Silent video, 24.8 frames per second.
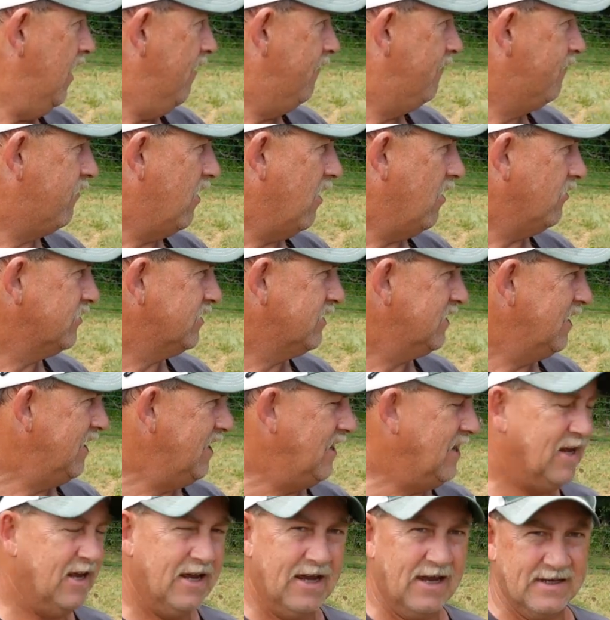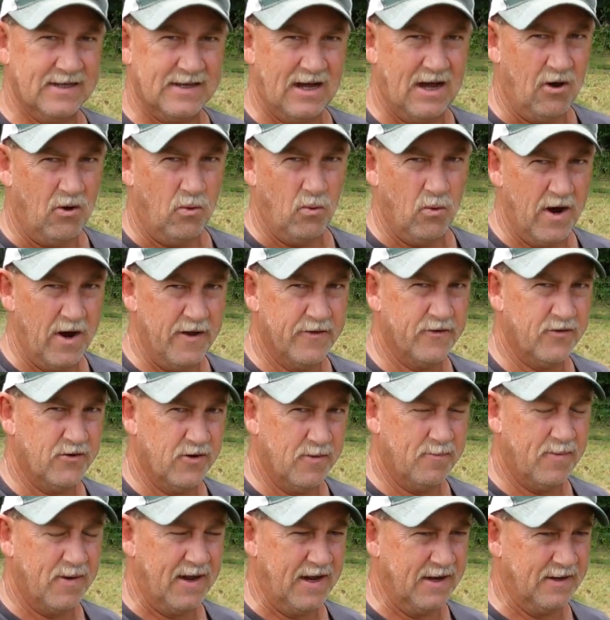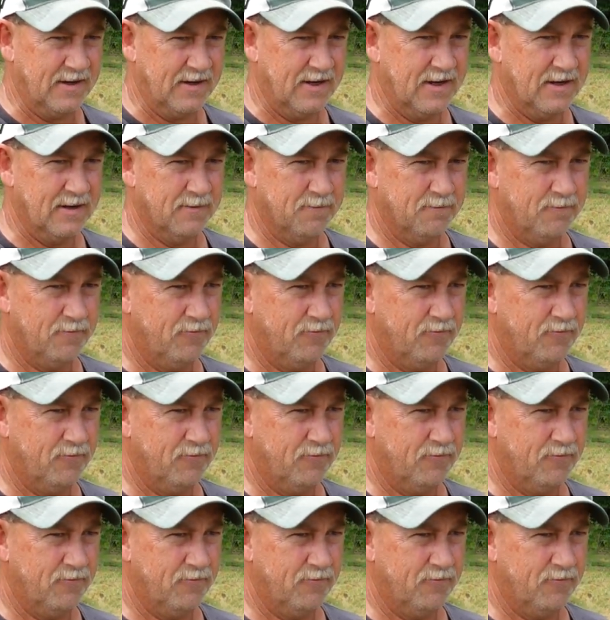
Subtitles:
Frost seeding is all weather dependent.